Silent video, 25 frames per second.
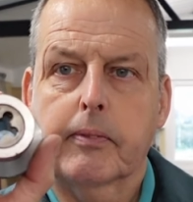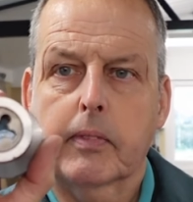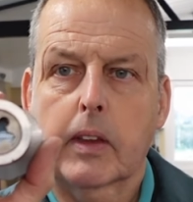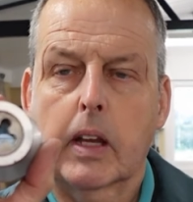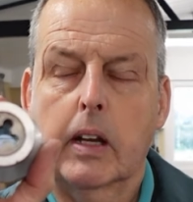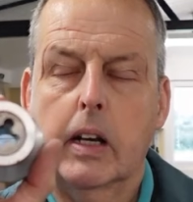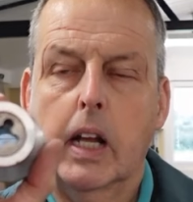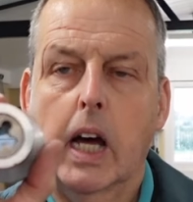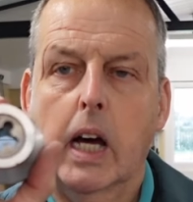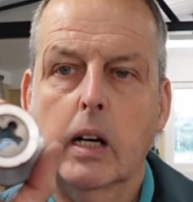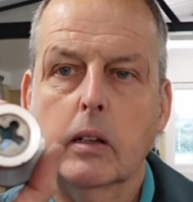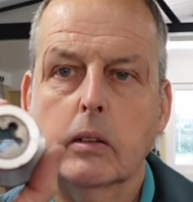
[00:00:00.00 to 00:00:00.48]

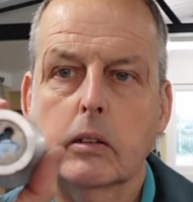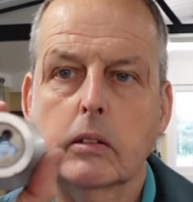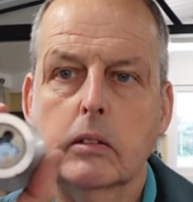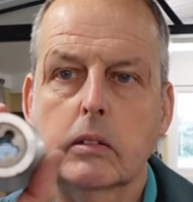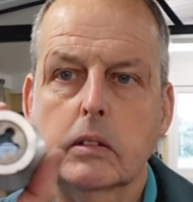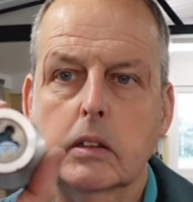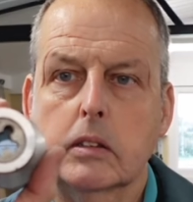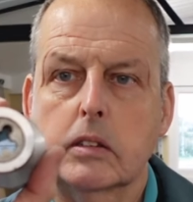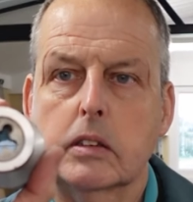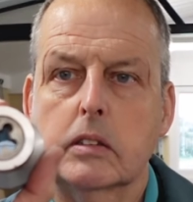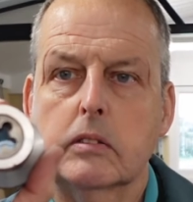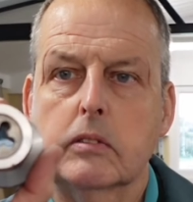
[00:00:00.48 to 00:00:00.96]
And how
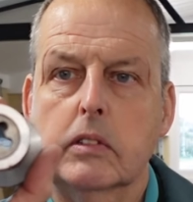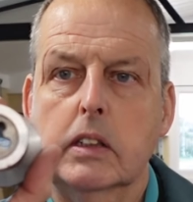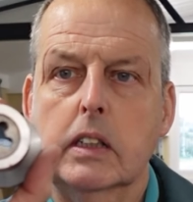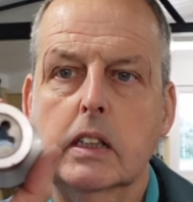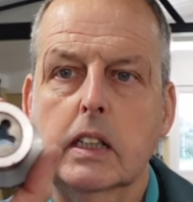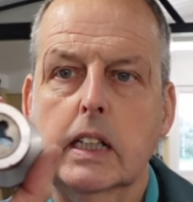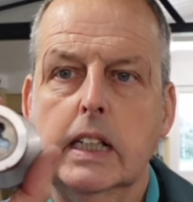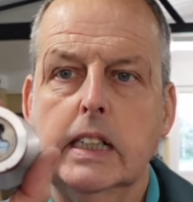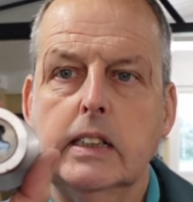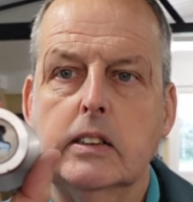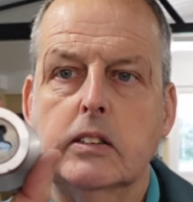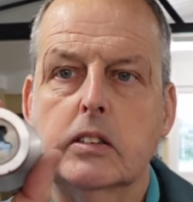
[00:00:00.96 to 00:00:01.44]
does it
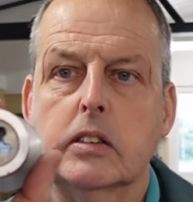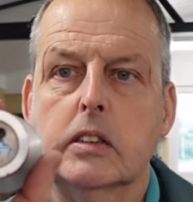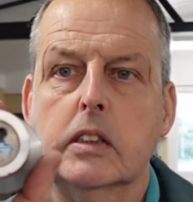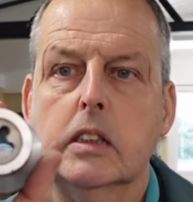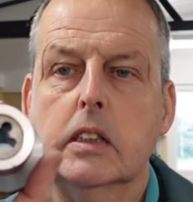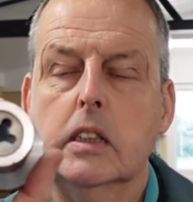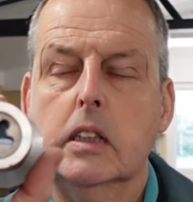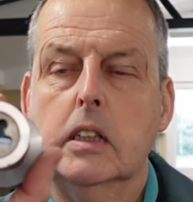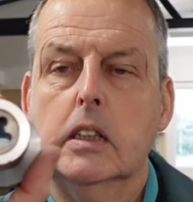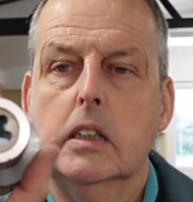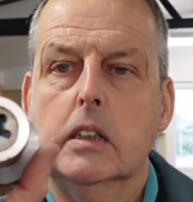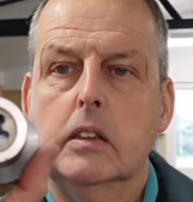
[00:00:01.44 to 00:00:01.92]
relate
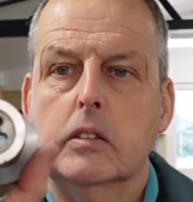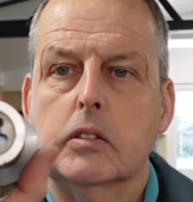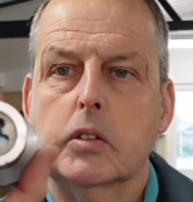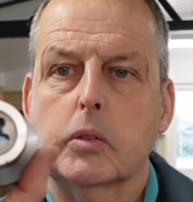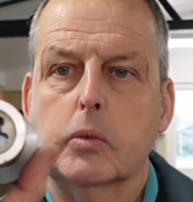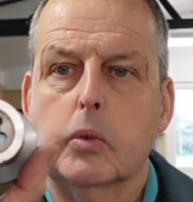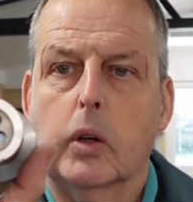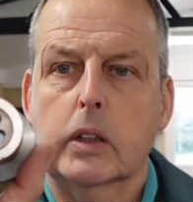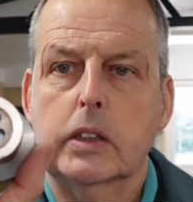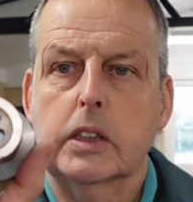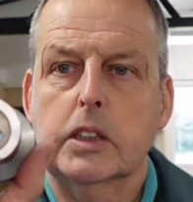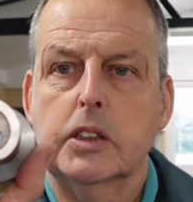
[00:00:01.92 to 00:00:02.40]
to
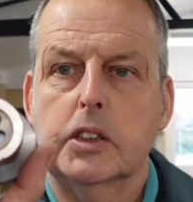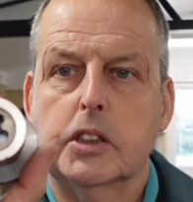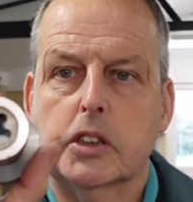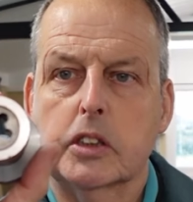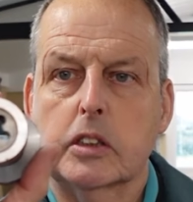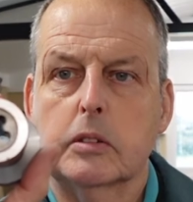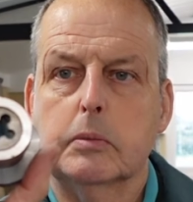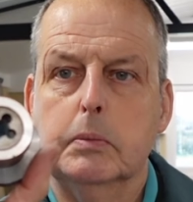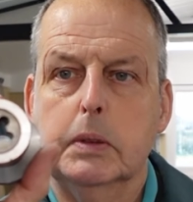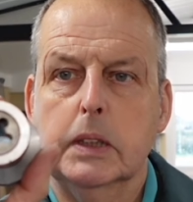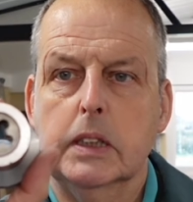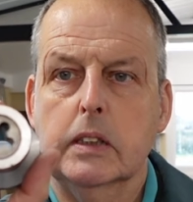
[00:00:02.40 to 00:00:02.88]
what it
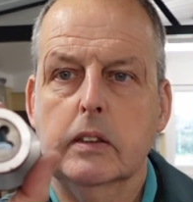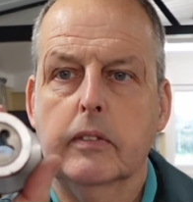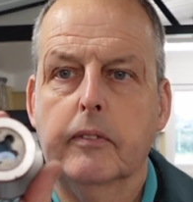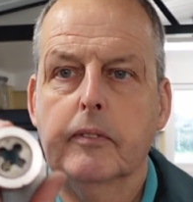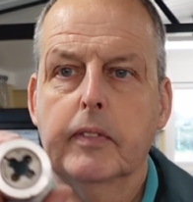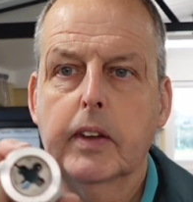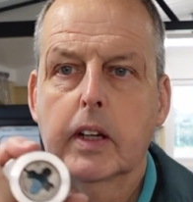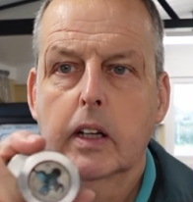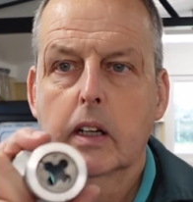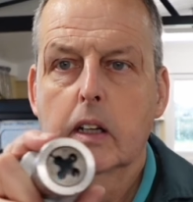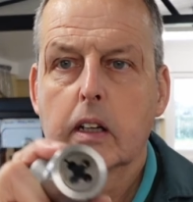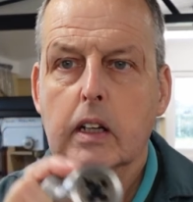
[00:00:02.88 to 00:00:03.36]
should be?
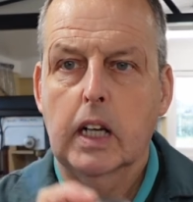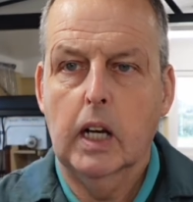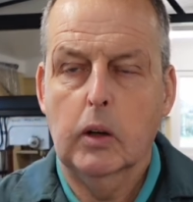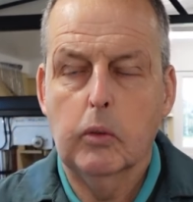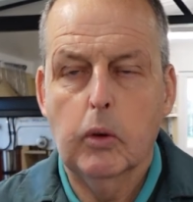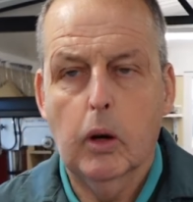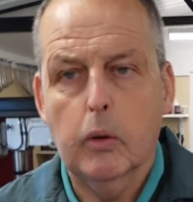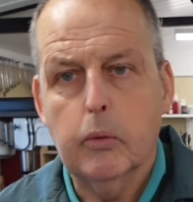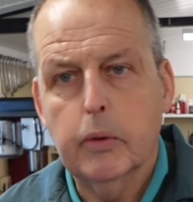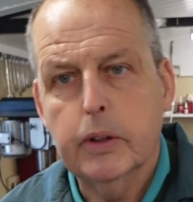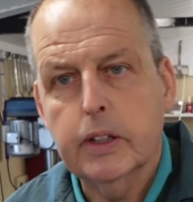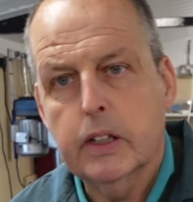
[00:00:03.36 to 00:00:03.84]
Now
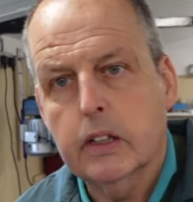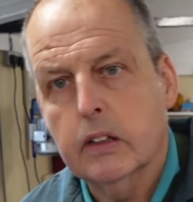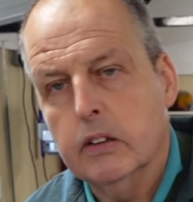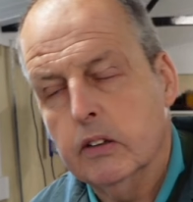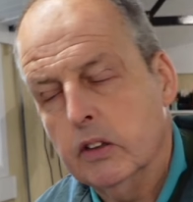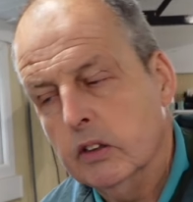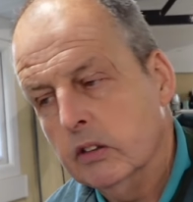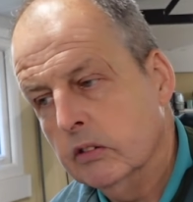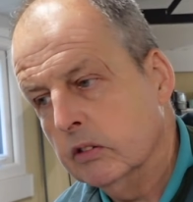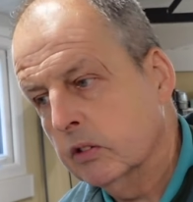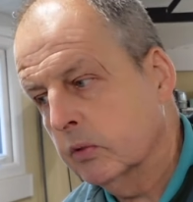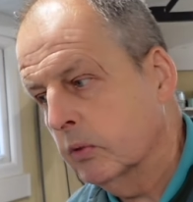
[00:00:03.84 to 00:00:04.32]
what we can
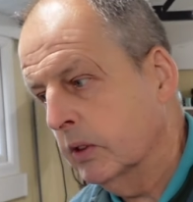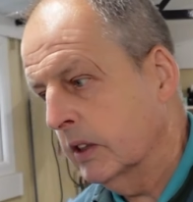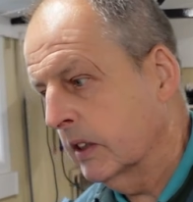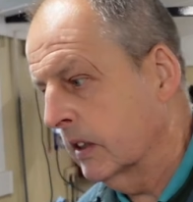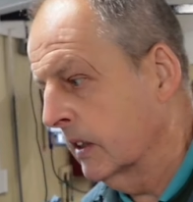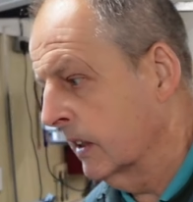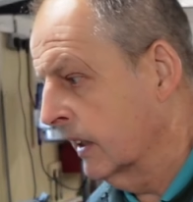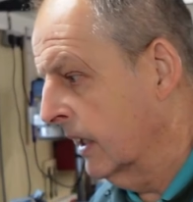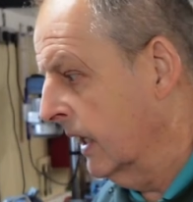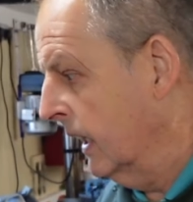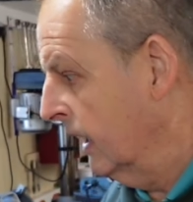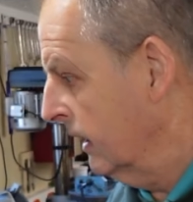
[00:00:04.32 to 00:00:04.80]
do is we
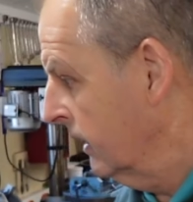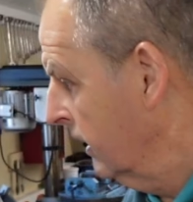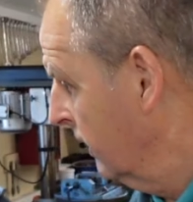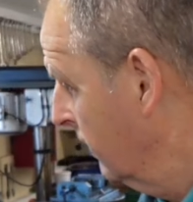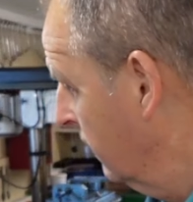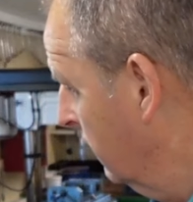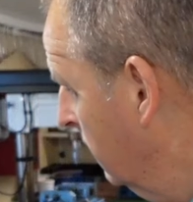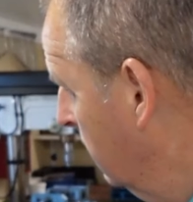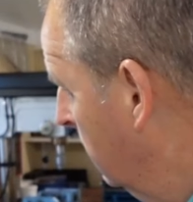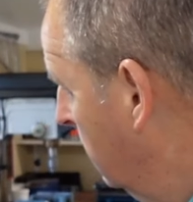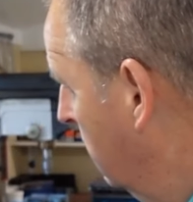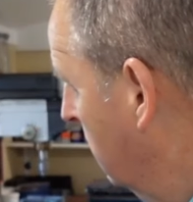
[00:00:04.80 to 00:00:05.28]
can get
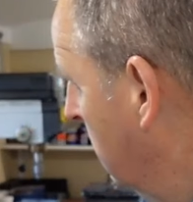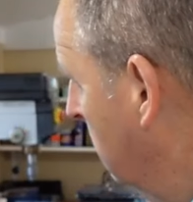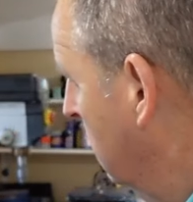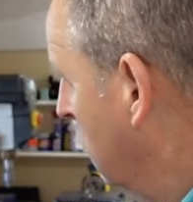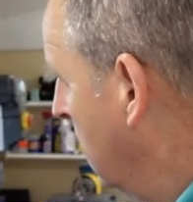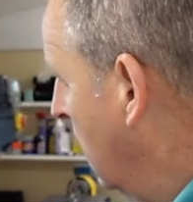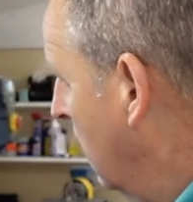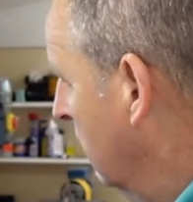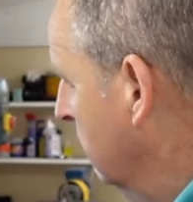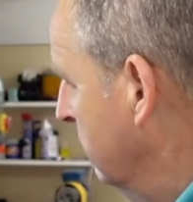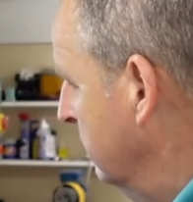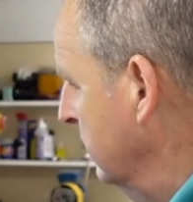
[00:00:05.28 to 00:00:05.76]

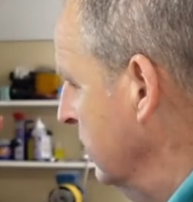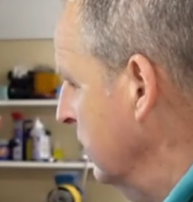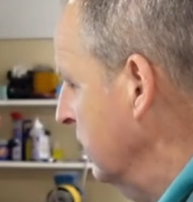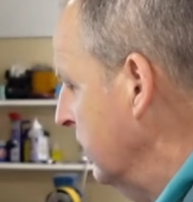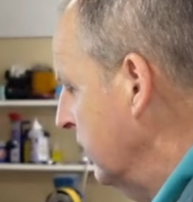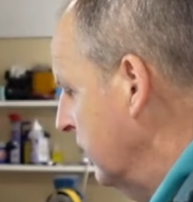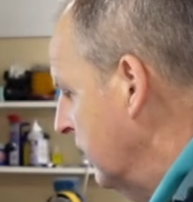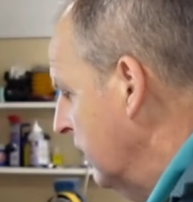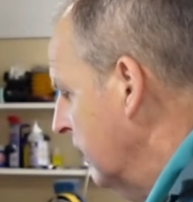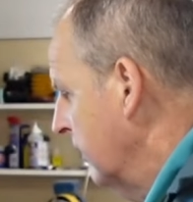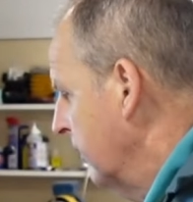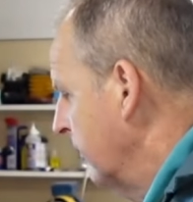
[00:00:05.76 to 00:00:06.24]
our
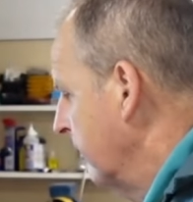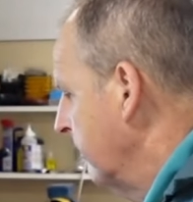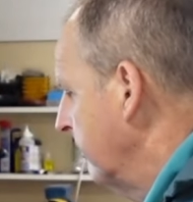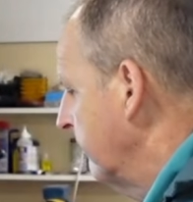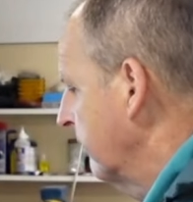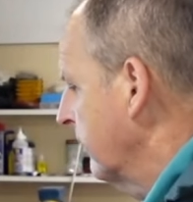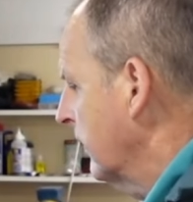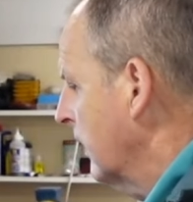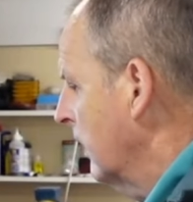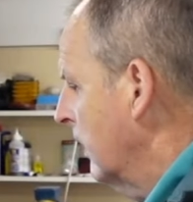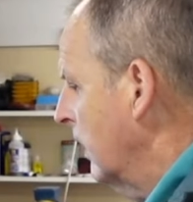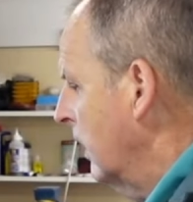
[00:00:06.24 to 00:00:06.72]
vernier
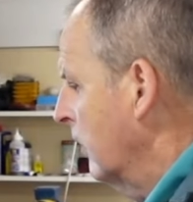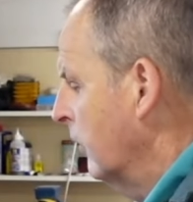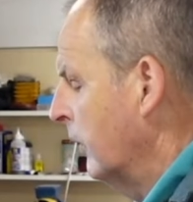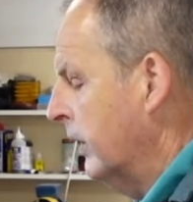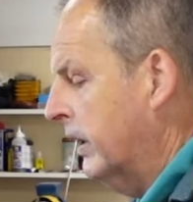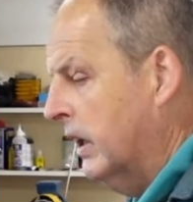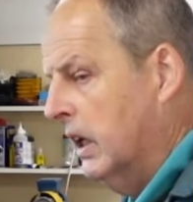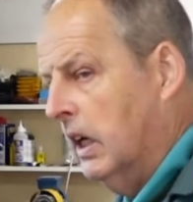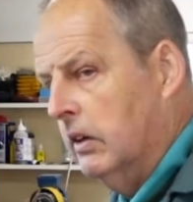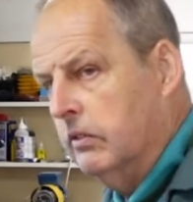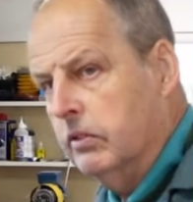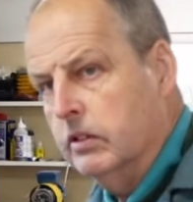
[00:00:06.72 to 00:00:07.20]
and we
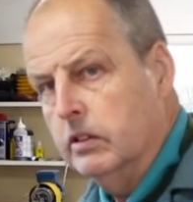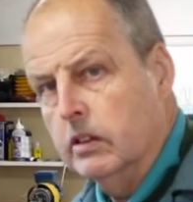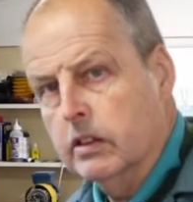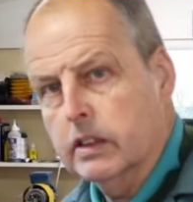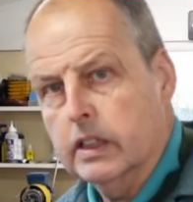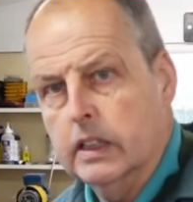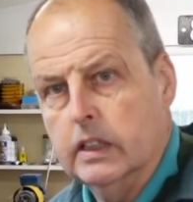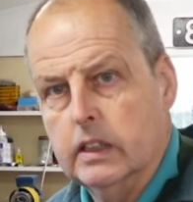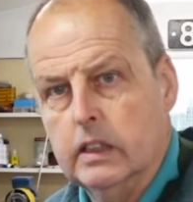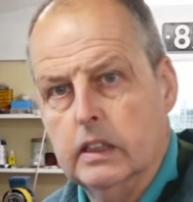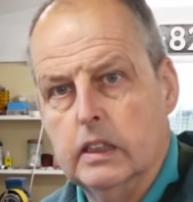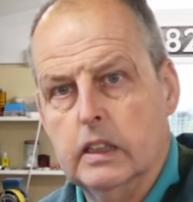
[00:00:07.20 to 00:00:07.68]
can have a look
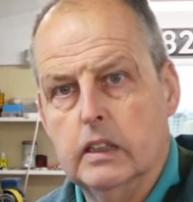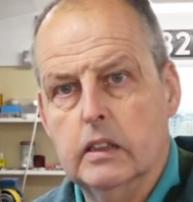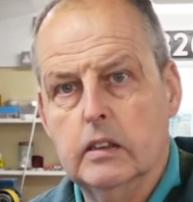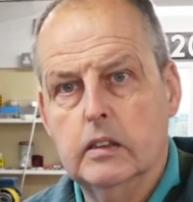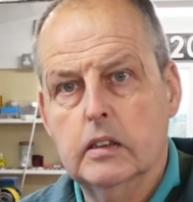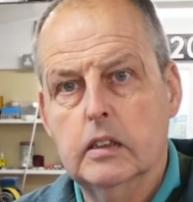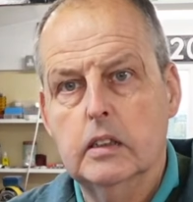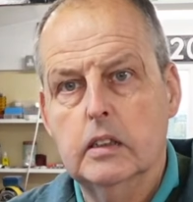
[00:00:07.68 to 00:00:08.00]
in the